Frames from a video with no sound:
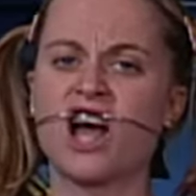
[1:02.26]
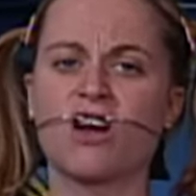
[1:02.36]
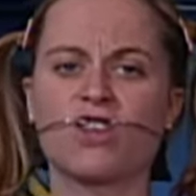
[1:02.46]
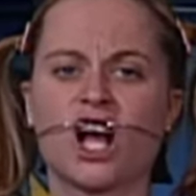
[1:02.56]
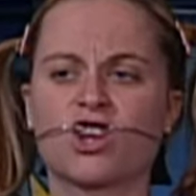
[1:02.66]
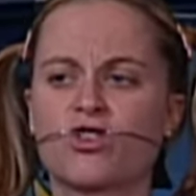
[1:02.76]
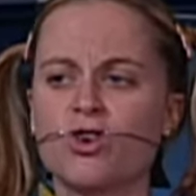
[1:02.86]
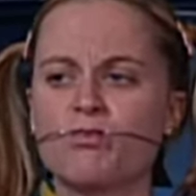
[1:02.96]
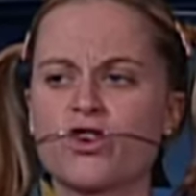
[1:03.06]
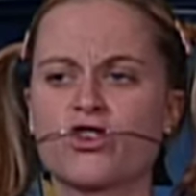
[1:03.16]
out like a
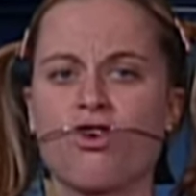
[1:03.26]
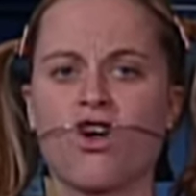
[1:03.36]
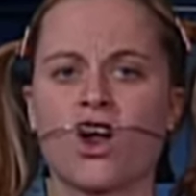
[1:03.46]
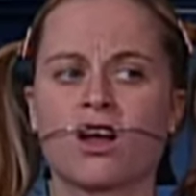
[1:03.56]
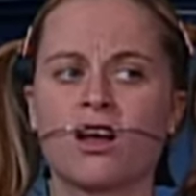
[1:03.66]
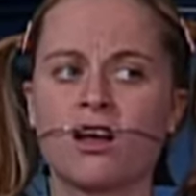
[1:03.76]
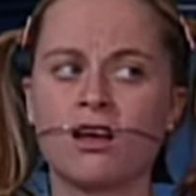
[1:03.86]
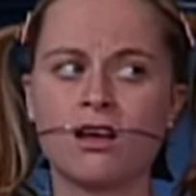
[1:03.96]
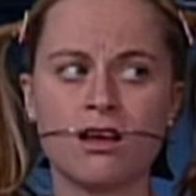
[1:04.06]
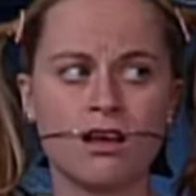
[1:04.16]
super dork.
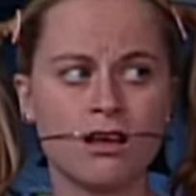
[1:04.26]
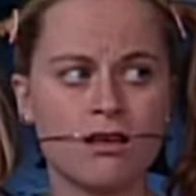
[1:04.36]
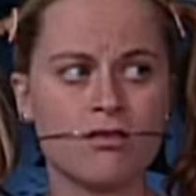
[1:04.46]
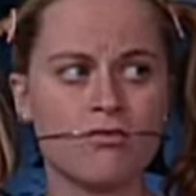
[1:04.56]
Well,